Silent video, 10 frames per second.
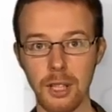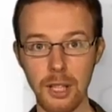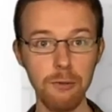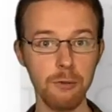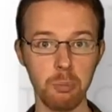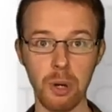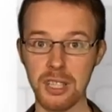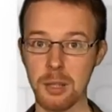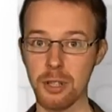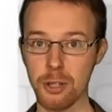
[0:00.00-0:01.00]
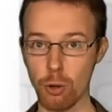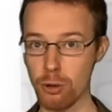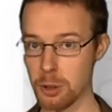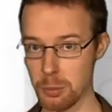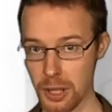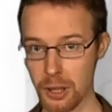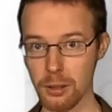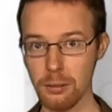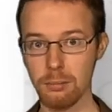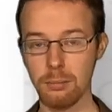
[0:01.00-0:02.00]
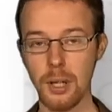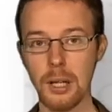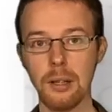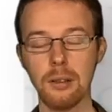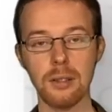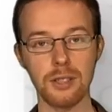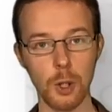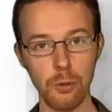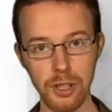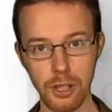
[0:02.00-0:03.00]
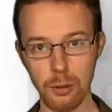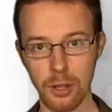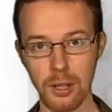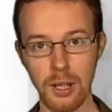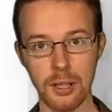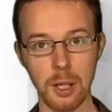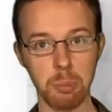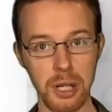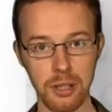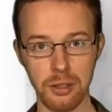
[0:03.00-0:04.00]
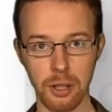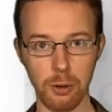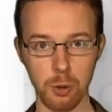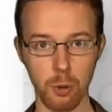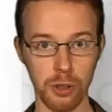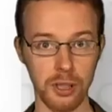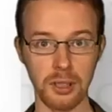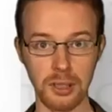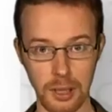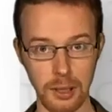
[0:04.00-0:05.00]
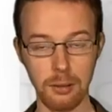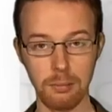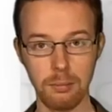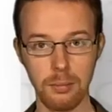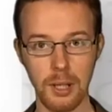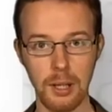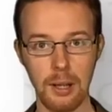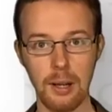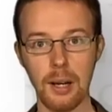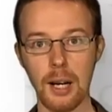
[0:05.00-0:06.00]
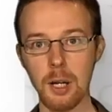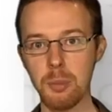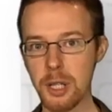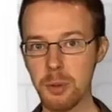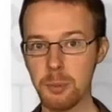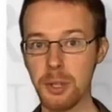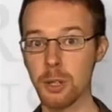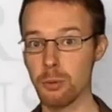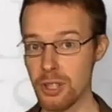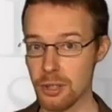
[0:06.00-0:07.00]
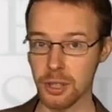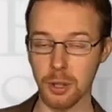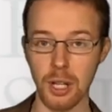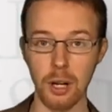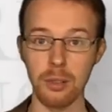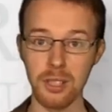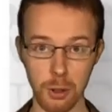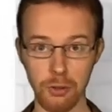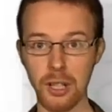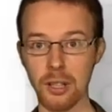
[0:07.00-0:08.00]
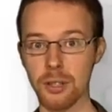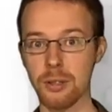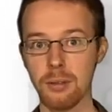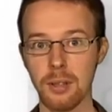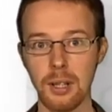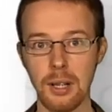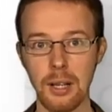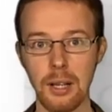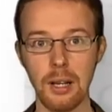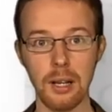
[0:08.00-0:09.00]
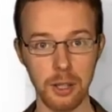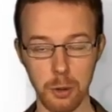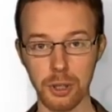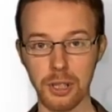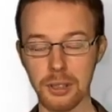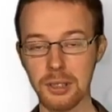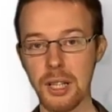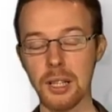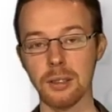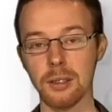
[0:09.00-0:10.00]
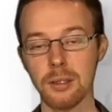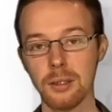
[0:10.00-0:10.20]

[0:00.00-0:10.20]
If, by some extraordinary miracle, the Soviet Union had done better in the Cold War than it did, I might be speaking Russian to you now instead of English, and you would understand.